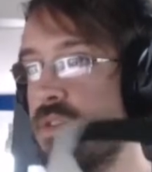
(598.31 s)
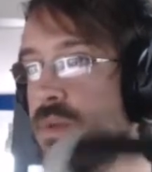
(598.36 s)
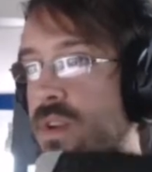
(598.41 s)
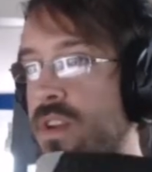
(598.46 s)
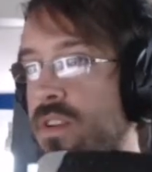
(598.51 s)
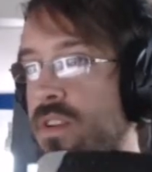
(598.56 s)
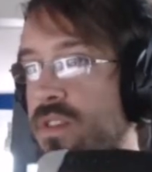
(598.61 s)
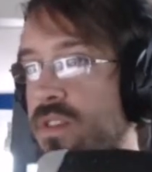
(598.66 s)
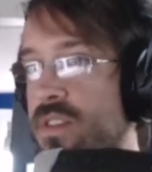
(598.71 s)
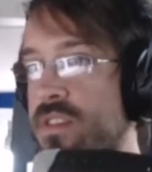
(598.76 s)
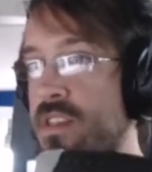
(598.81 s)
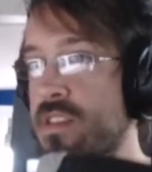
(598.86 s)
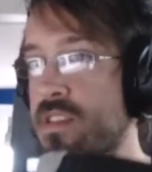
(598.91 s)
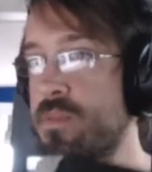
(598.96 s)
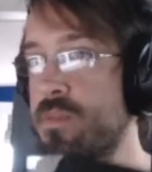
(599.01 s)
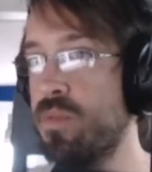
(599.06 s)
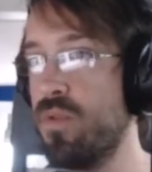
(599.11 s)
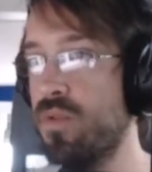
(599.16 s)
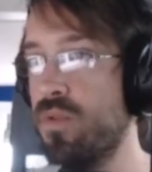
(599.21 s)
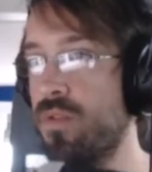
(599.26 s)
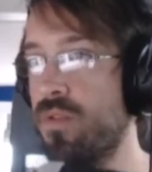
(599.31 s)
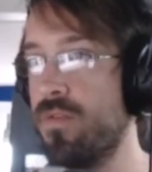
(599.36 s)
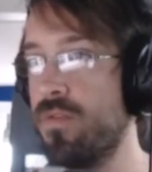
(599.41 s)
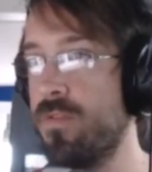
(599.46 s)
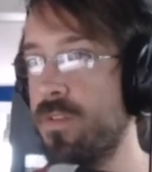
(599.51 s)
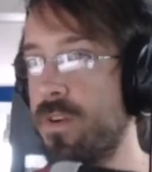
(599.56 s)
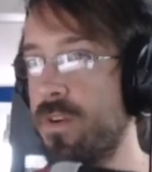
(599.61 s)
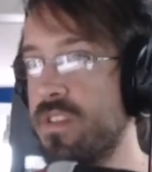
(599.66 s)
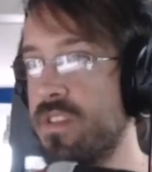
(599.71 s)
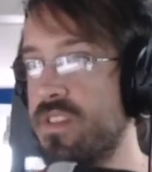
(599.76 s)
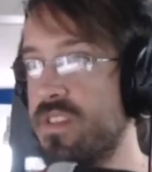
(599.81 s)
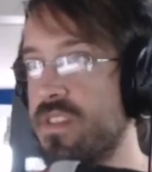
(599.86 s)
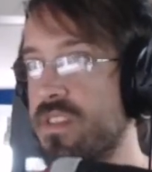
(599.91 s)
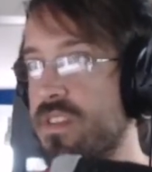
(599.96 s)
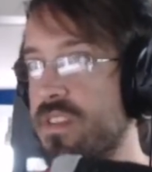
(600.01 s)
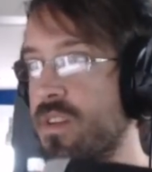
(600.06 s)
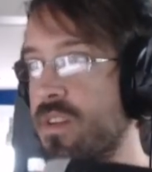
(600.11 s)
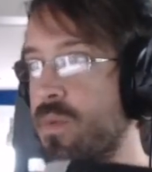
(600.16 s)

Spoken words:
we're going to do the cesspool first.